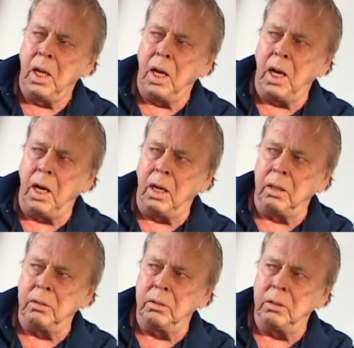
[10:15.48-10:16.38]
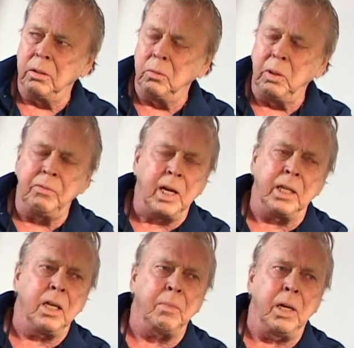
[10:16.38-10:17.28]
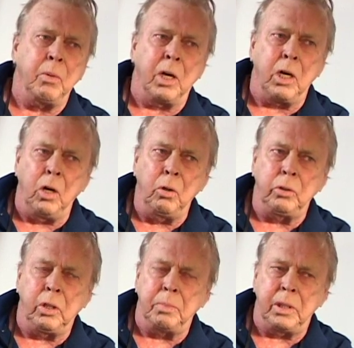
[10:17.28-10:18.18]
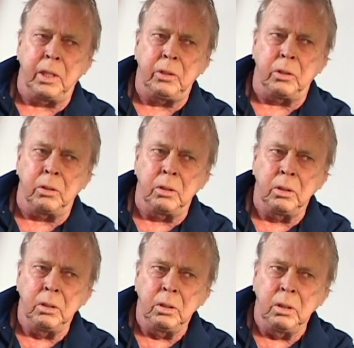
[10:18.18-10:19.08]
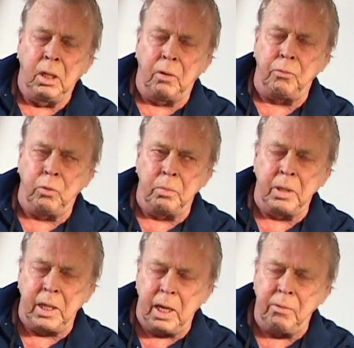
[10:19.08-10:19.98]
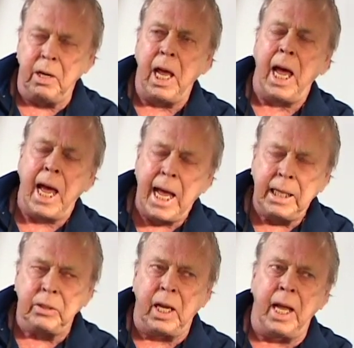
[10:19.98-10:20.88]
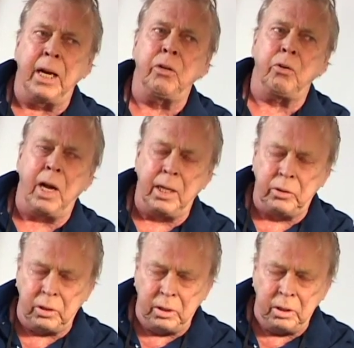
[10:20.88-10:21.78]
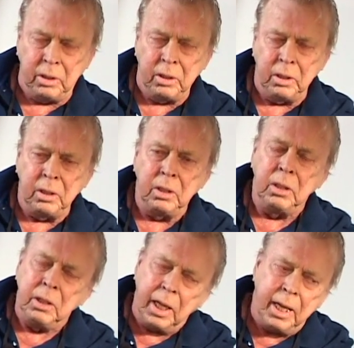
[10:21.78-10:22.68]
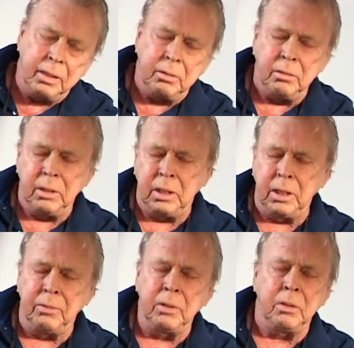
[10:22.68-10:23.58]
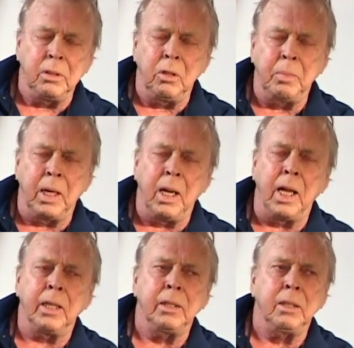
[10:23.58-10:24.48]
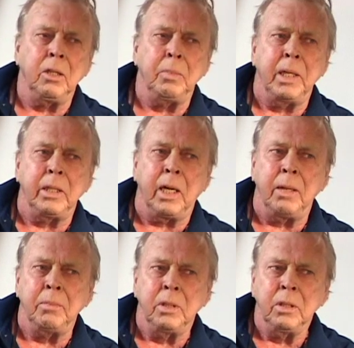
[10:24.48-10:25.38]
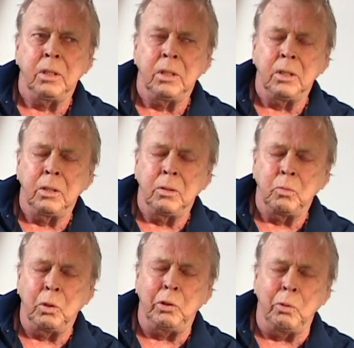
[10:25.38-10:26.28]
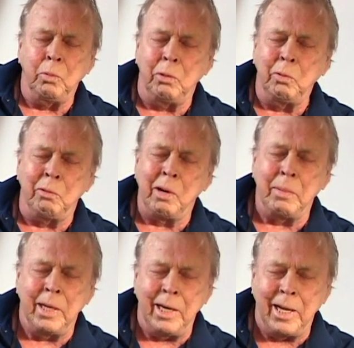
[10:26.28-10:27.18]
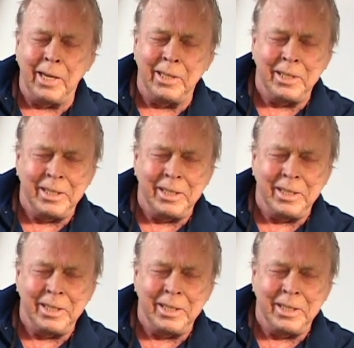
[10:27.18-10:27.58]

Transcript: uh, we've not come anywhere close to the potential of Fort McHenry as an attraction. And given a little bit of luck and a little bit of time, we'll, do, we'll, we'll remedy that.